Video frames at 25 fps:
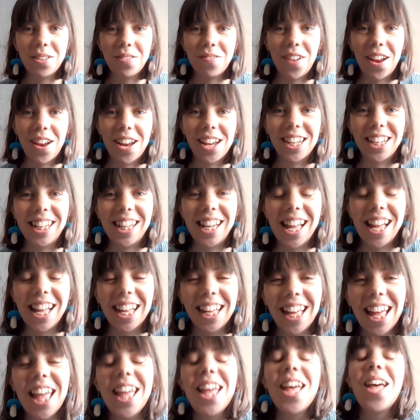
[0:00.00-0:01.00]
was a very good look,
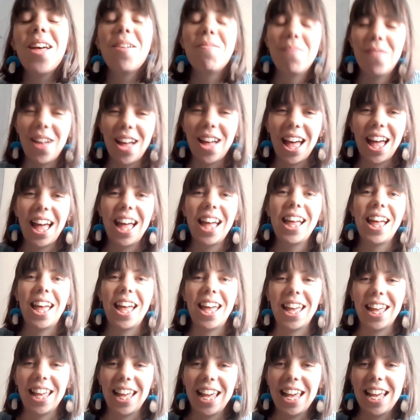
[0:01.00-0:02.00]
but
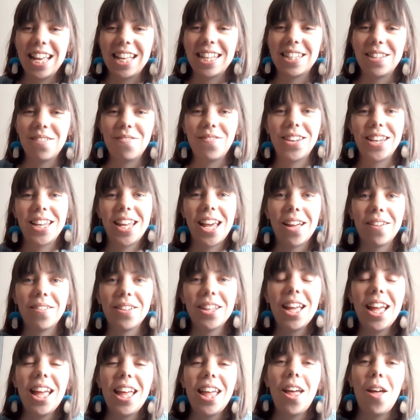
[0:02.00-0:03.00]
here's the video
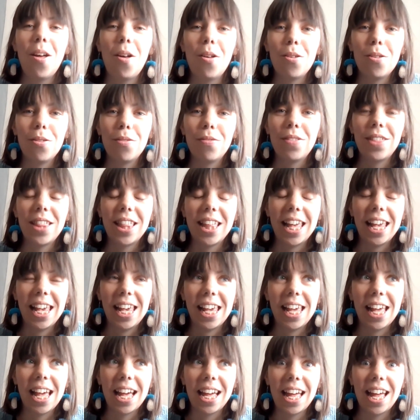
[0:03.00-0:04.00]
of
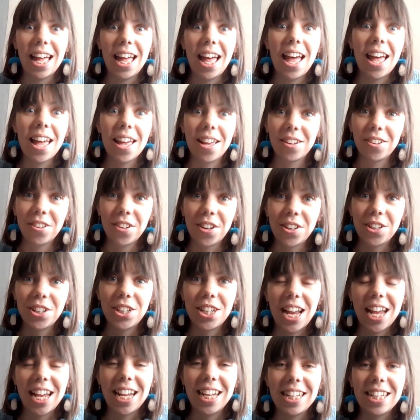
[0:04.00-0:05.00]
the
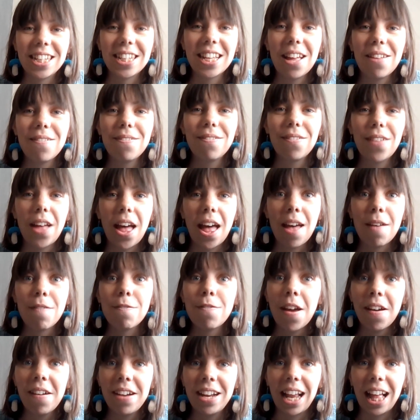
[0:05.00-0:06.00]
crocheted
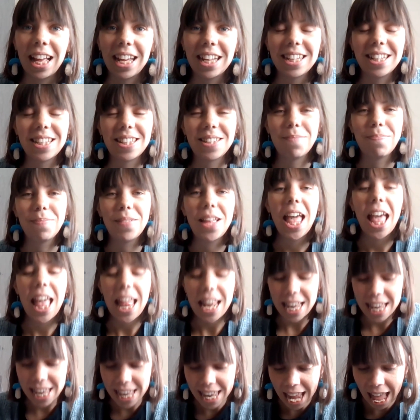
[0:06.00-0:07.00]
fairy lights.
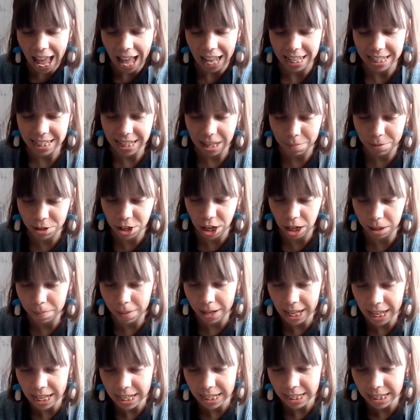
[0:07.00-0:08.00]
Next, let me check
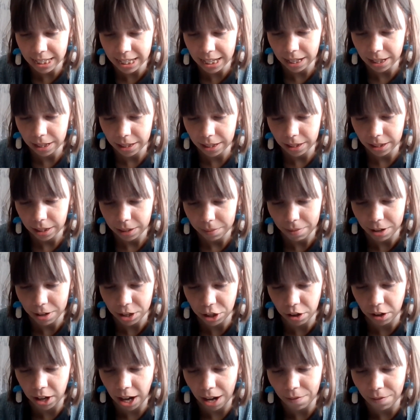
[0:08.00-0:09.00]
my list, make
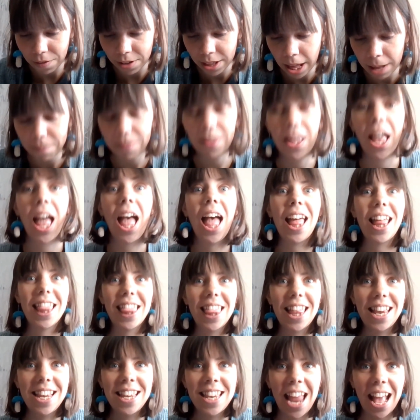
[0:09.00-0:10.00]
sure I got everything.
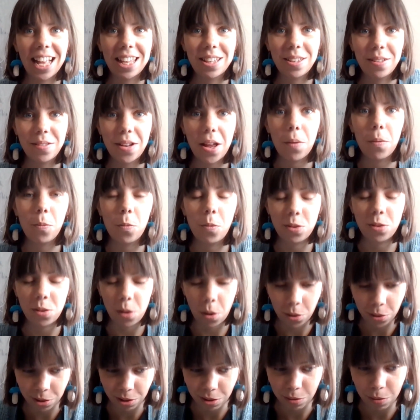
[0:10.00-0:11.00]
The next was
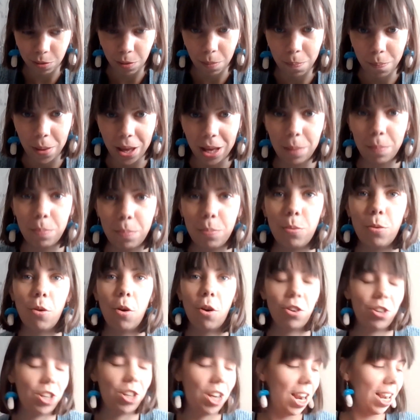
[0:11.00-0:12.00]
also a big
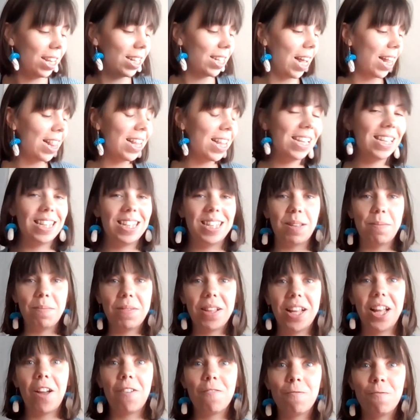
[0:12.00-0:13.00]
project, and this is
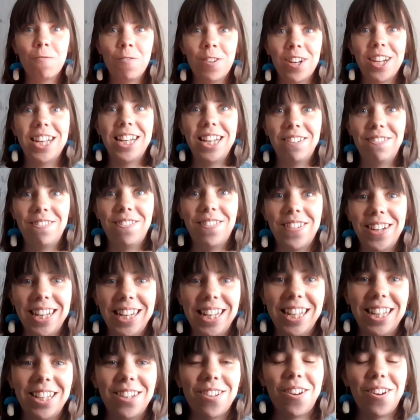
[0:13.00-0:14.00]
something I
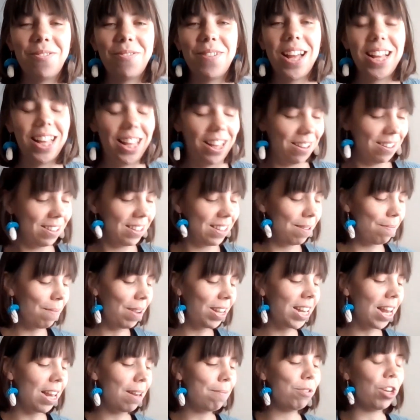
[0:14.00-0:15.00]
really enjoyed working on. So
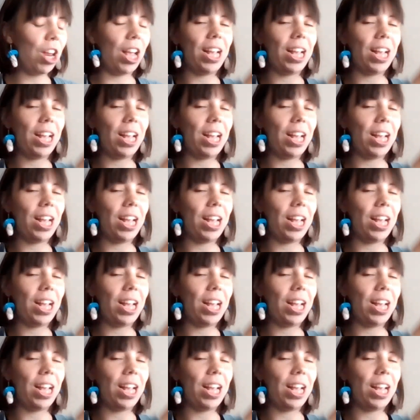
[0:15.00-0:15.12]
my denim